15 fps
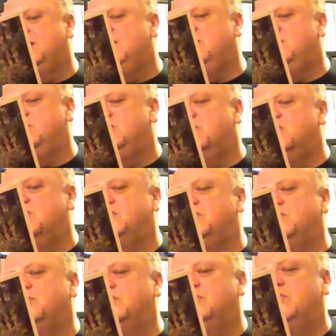you don't
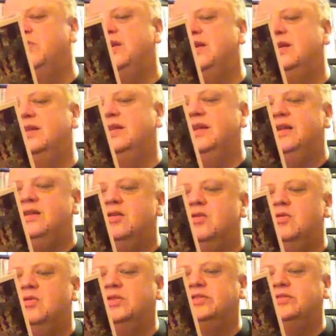really
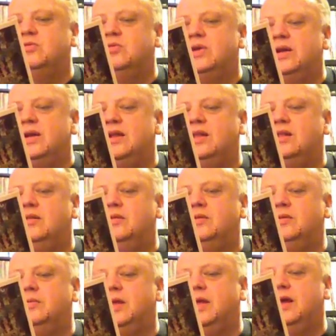know as well.
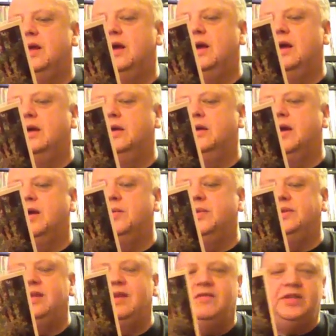I'm a
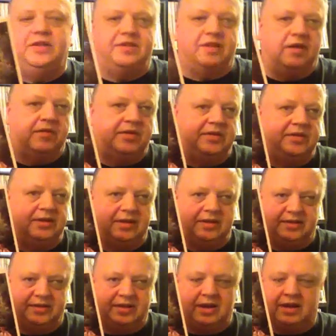TV Savage
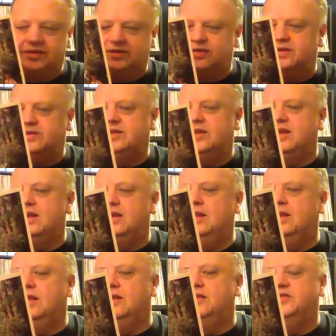is catchy as
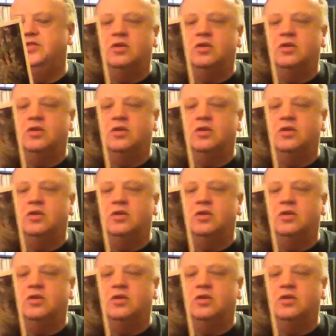hell, and